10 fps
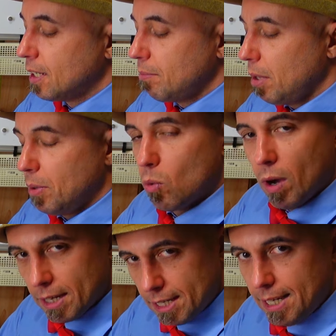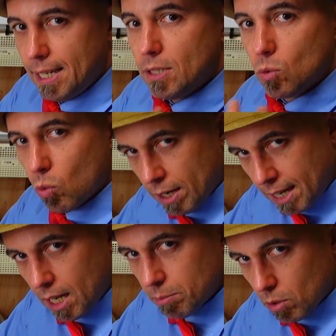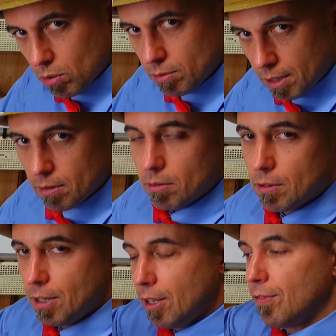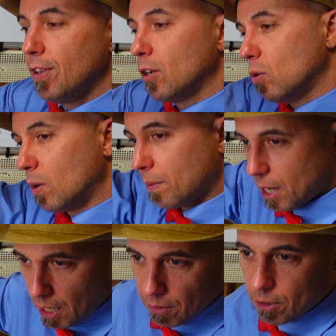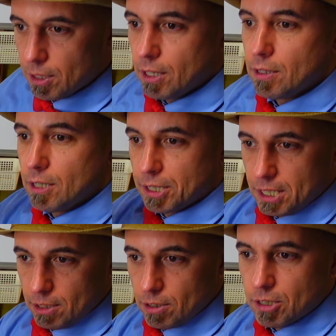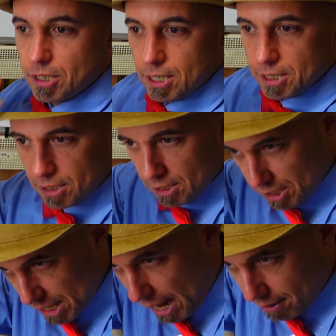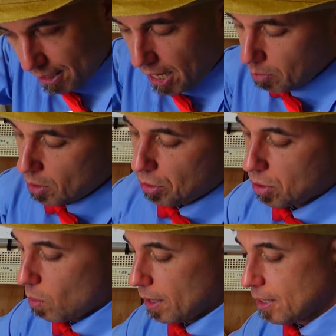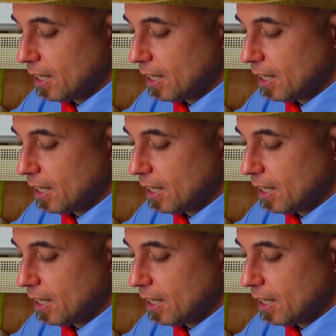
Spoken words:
Maybe one kid, one animal, and then they go around, and then this kid here says the second animal, and so on.